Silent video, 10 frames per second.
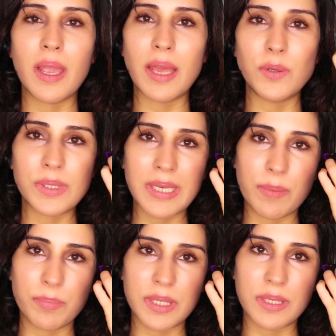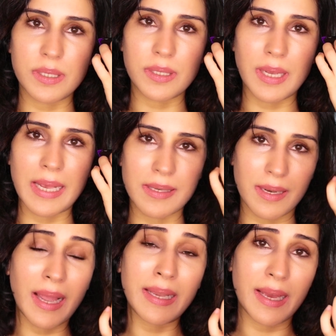and you stamp it as an
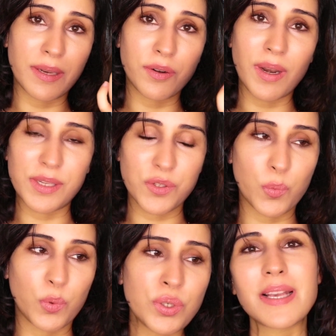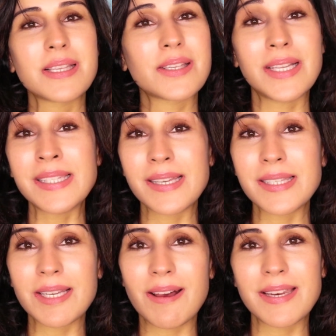eyeliner as you would. So let's get
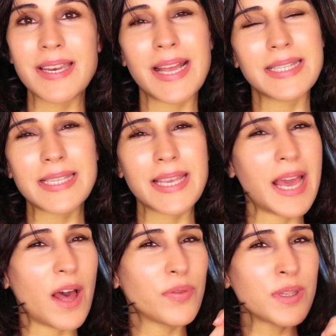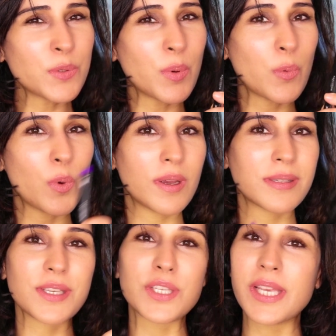started and see how this one
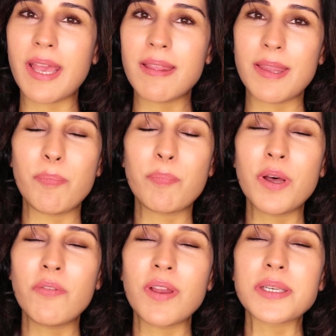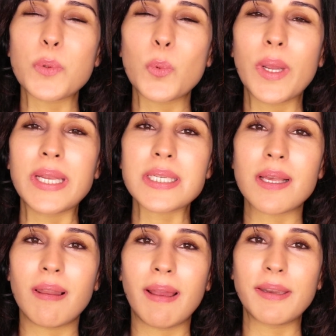works to get the perfect winged
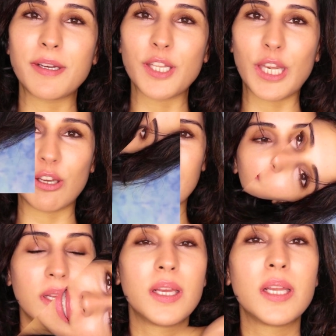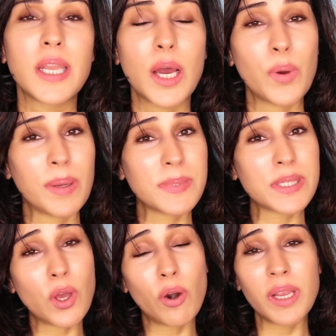liner look. Now, I'm
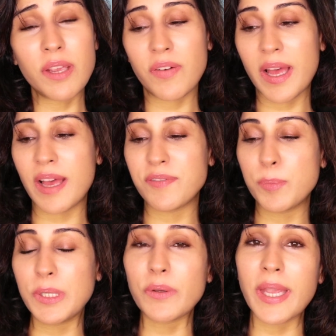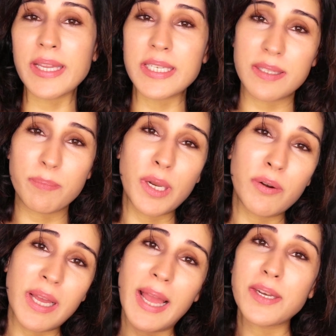sorry if I have to be looking into the
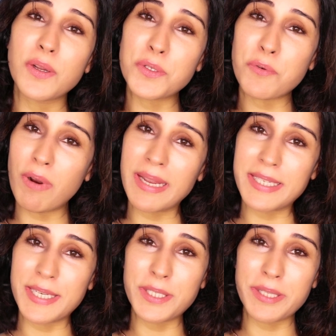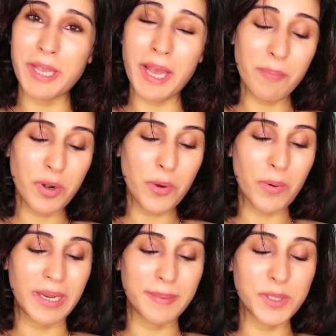mirror and not right into the camera
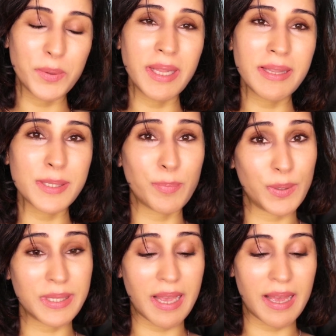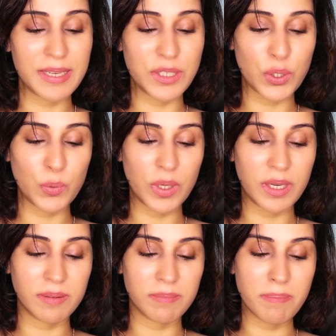while I'm doing this, because I don't want
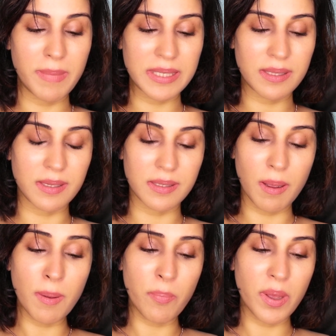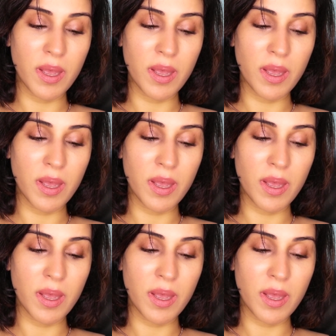to mess this up.